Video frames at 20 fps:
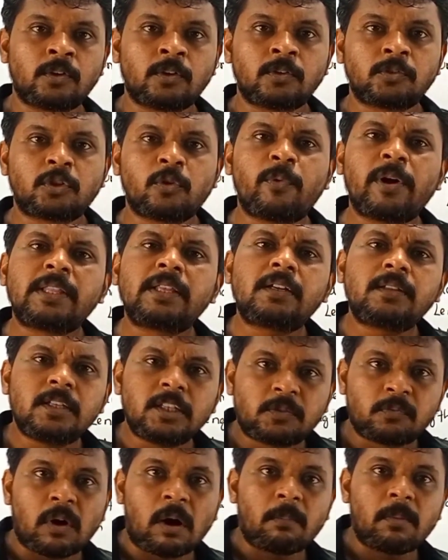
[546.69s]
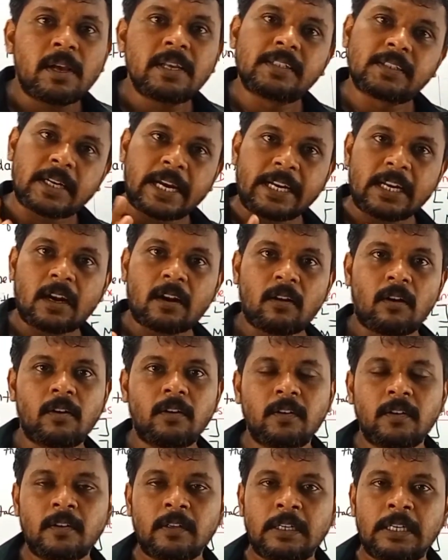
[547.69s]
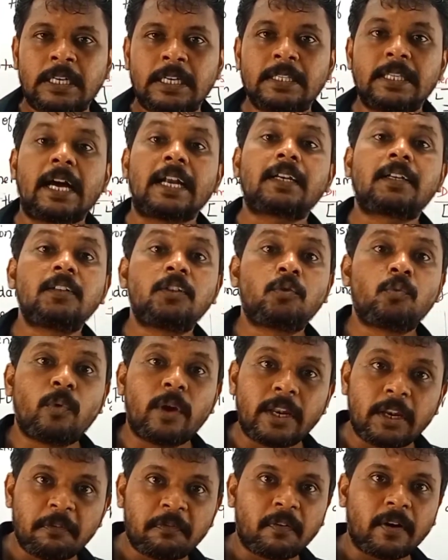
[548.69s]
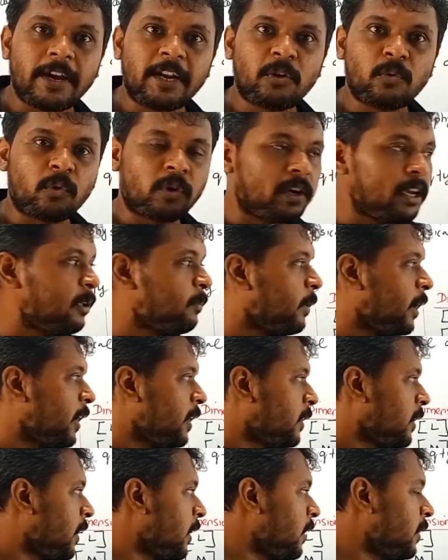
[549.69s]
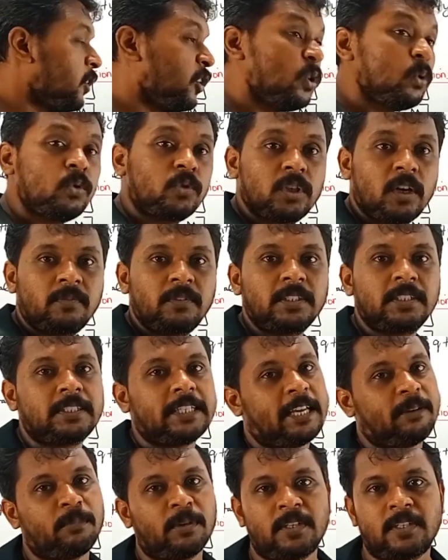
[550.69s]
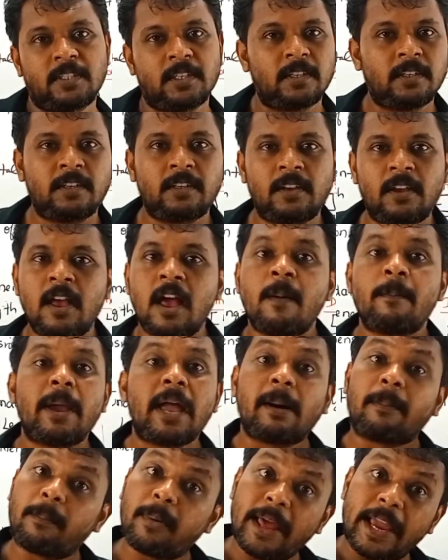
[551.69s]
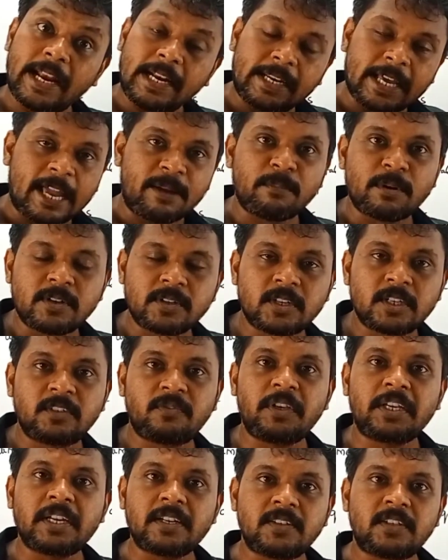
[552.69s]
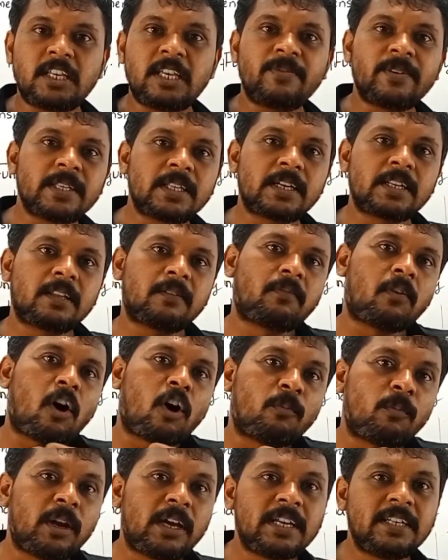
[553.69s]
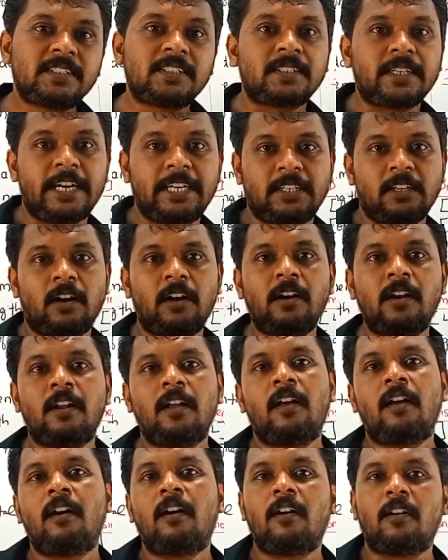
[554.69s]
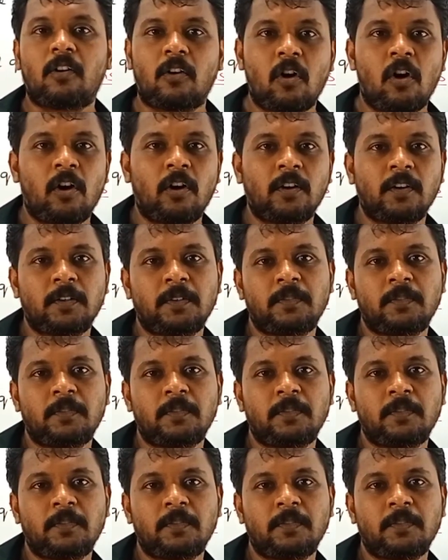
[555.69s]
So whether this formula is right or wrong, that is verified only by the use of this dimension. By applying dimensions, we can see whether the formula is right or wrong.